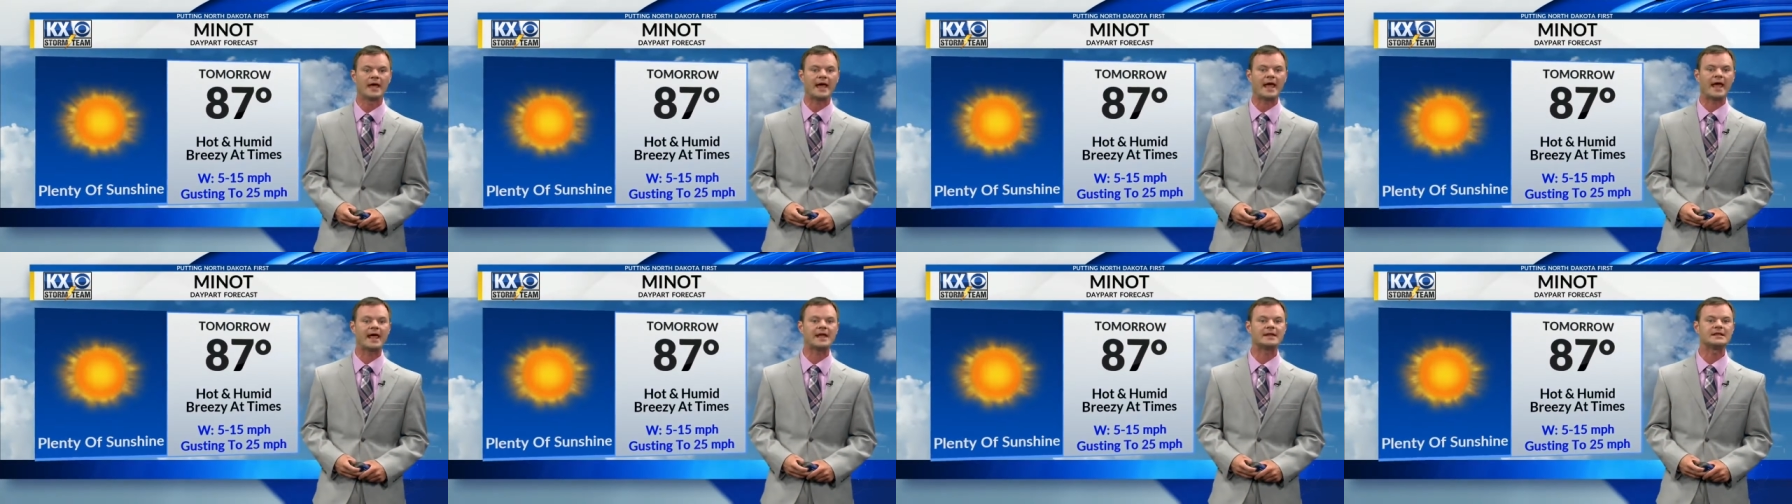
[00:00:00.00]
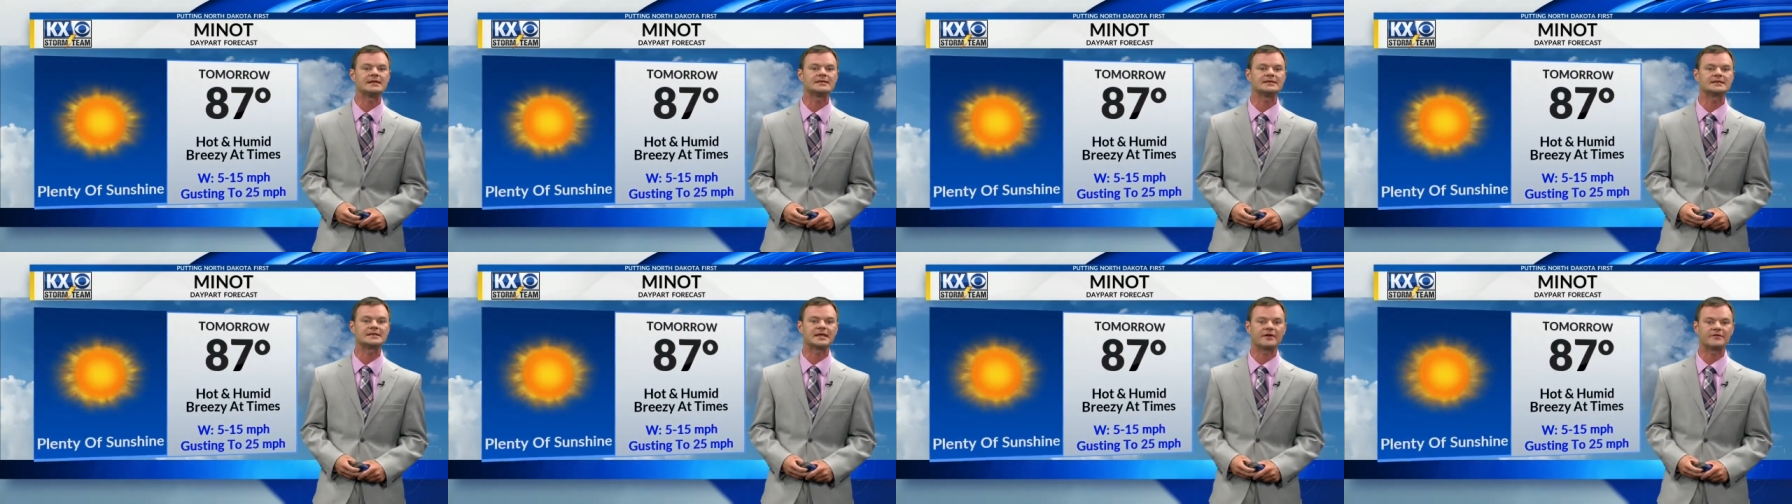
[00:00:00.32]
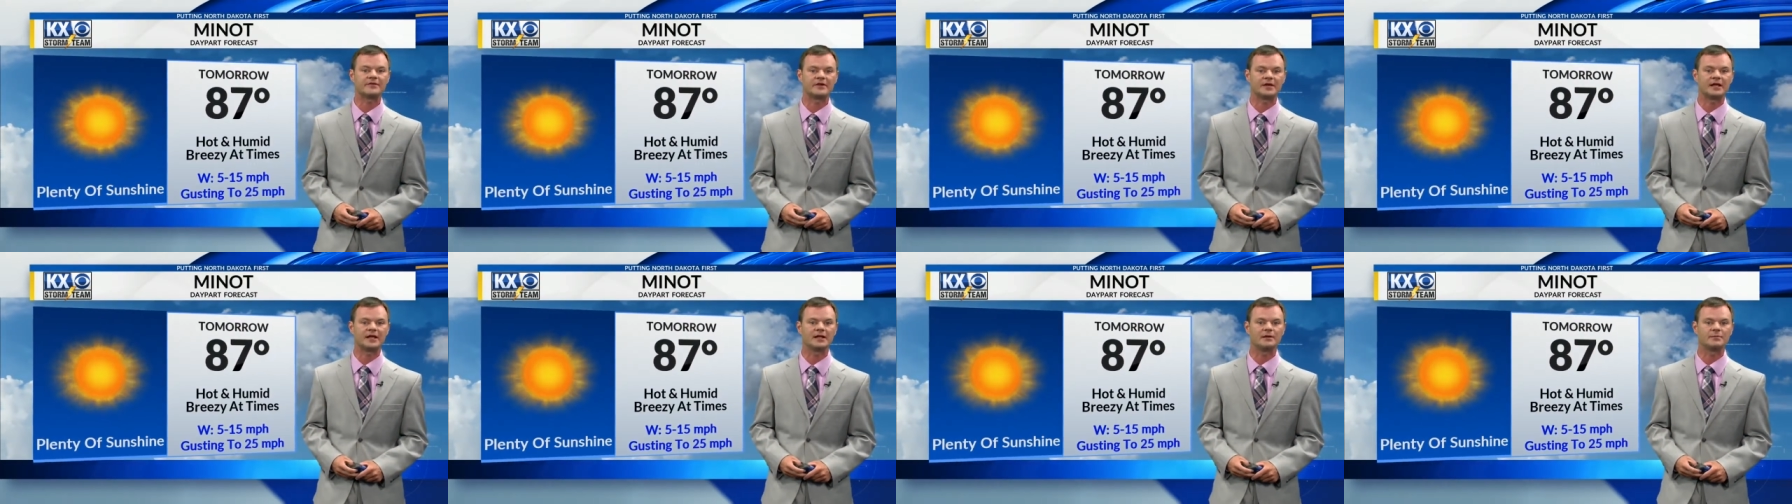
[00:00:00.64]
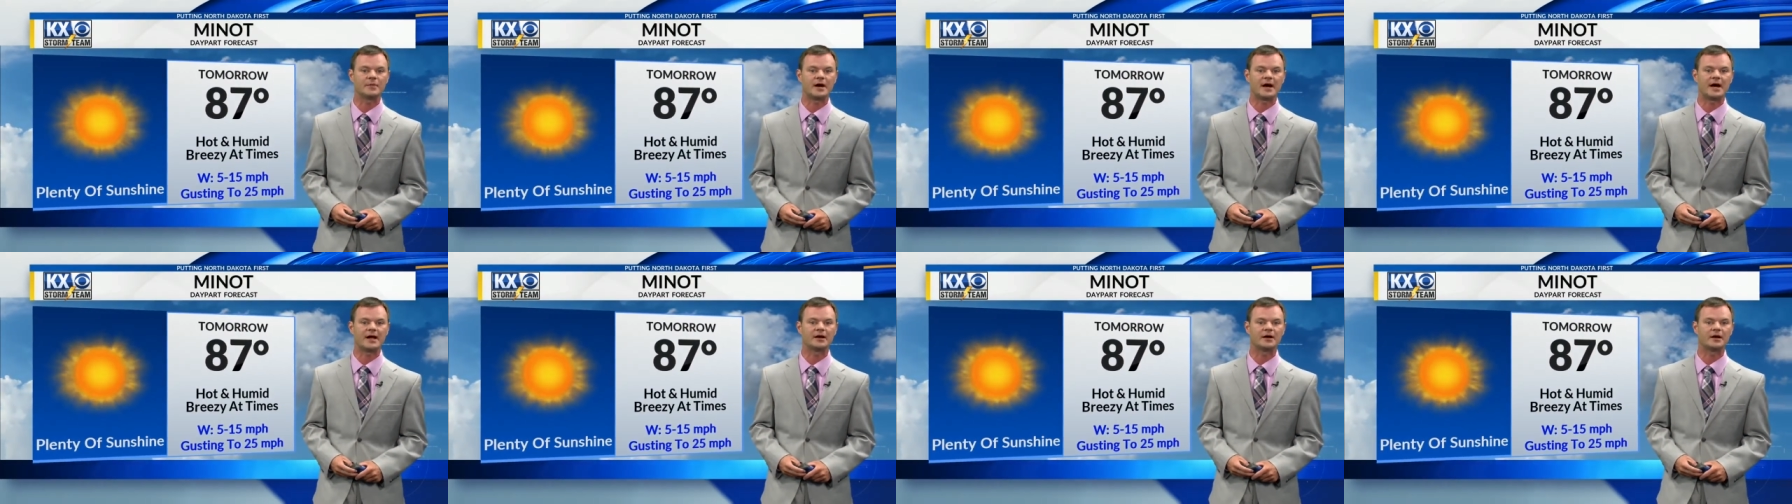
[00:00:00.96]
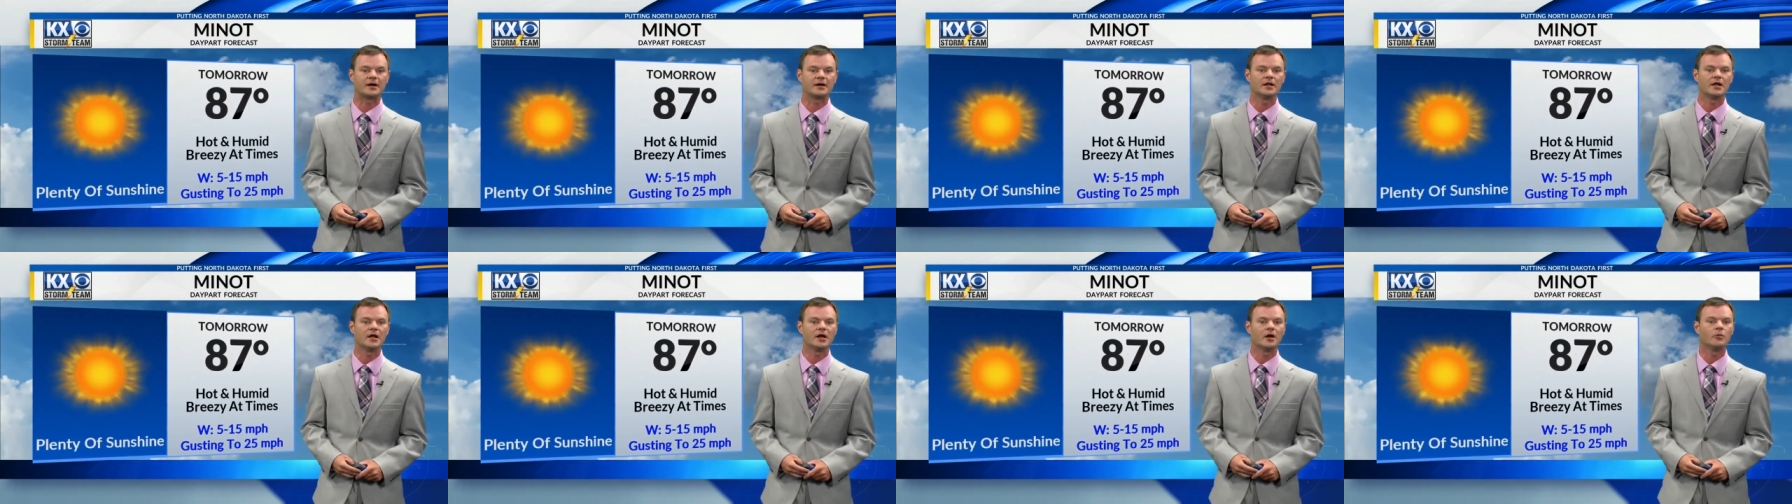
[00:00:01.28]
87 in
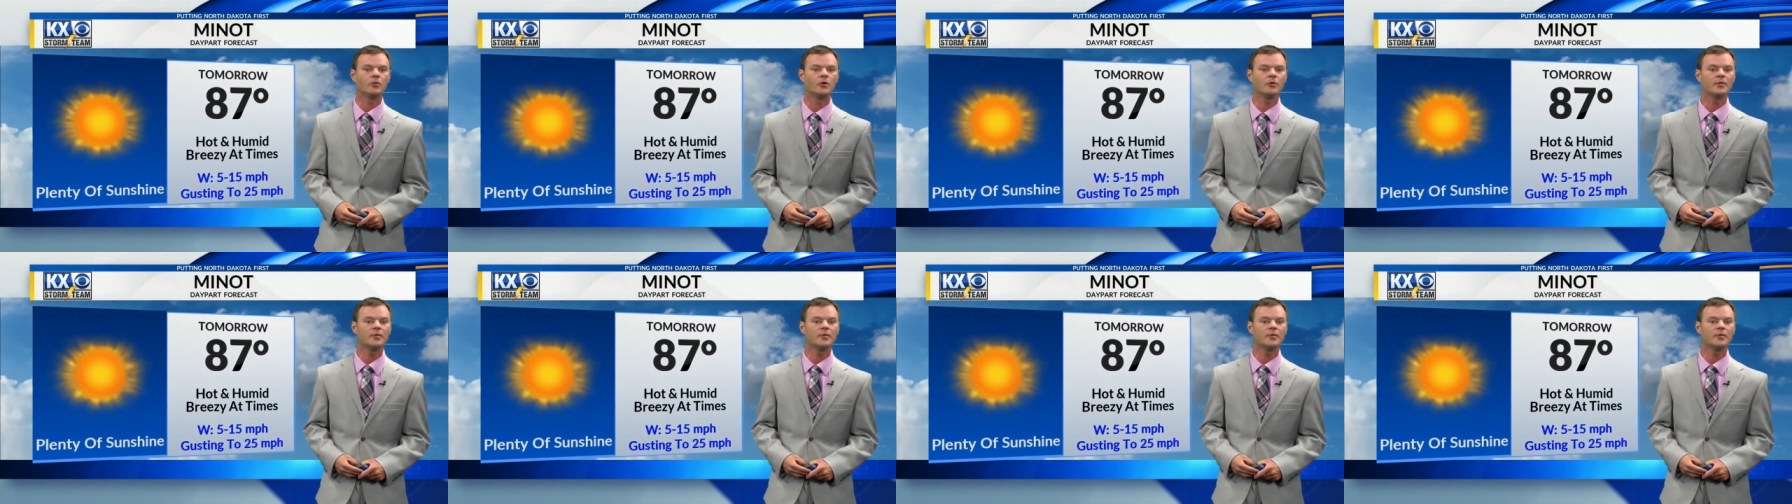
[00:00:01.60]
Minot. We'll